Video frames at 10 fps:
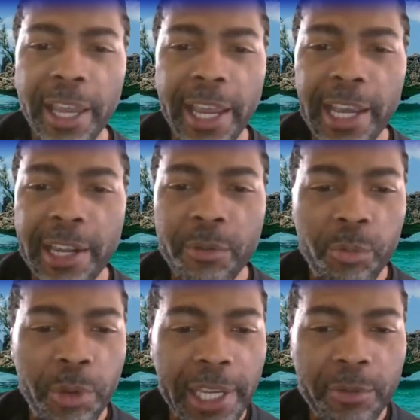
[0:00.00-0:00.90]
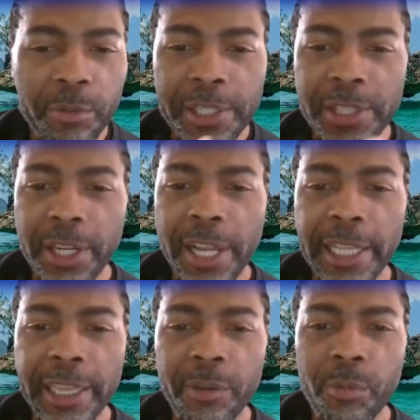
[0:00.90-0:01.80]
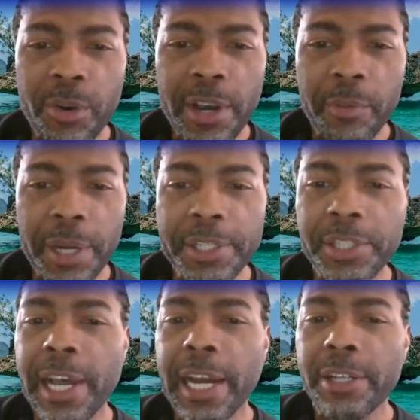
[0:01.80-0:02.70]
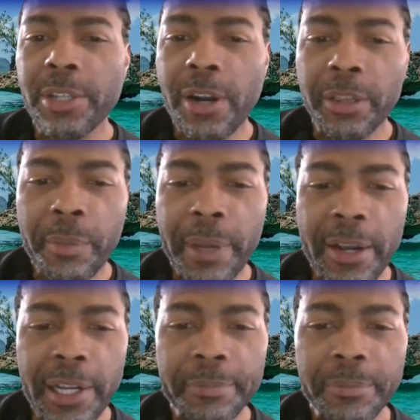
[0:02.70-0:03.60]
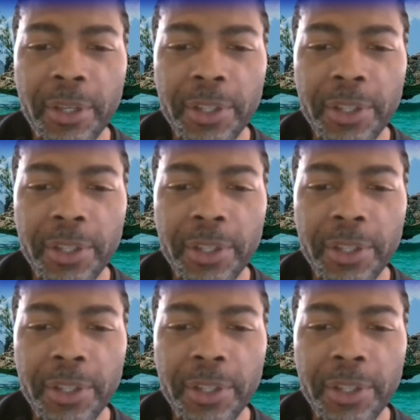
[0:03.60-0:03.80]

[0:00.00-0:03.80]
and we selected one, and we just kind of talked about it.